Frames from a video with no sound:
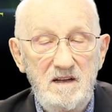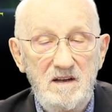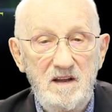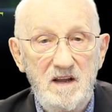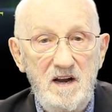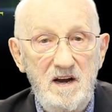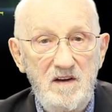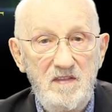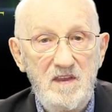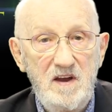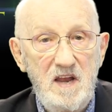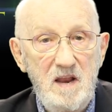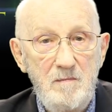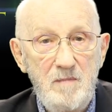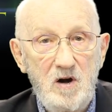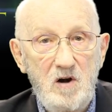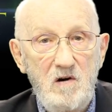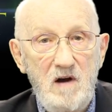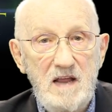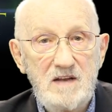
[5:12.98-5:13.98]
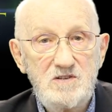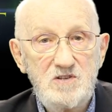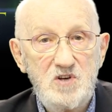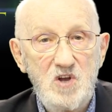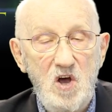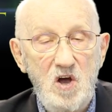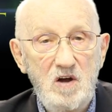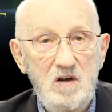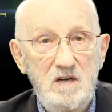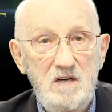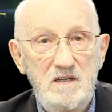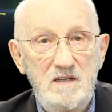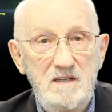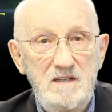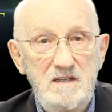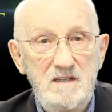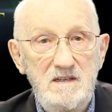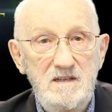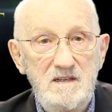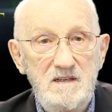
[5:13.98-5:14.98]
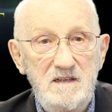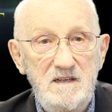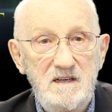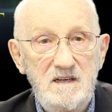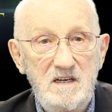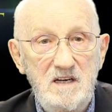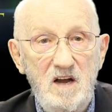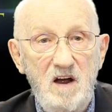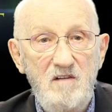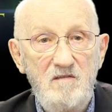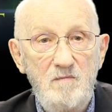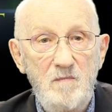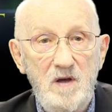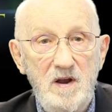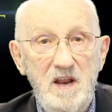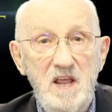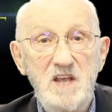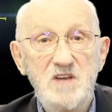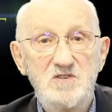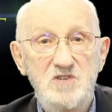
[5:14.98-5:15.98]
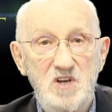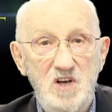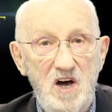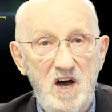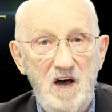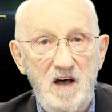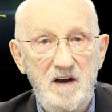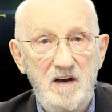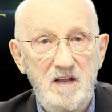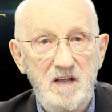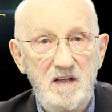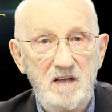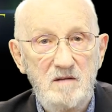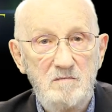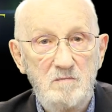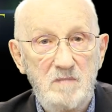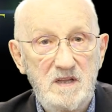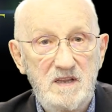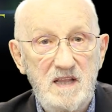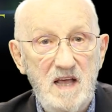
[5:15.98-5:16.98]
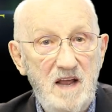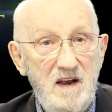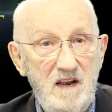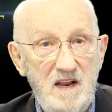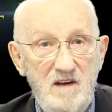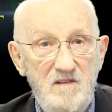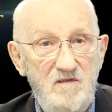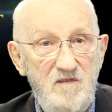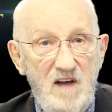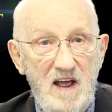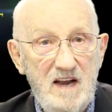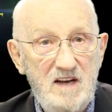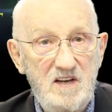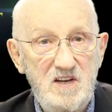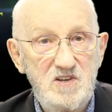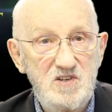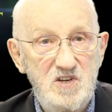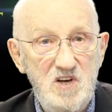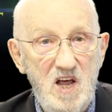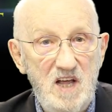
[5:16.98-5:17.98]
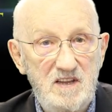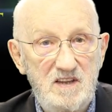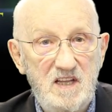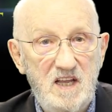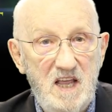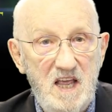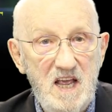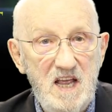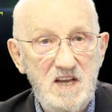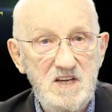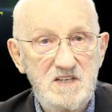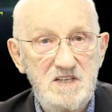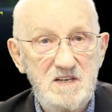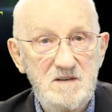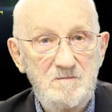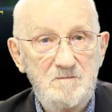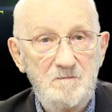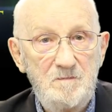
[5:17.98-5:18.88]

You hear the Democrats talk, government is God, but that in fact is not the case.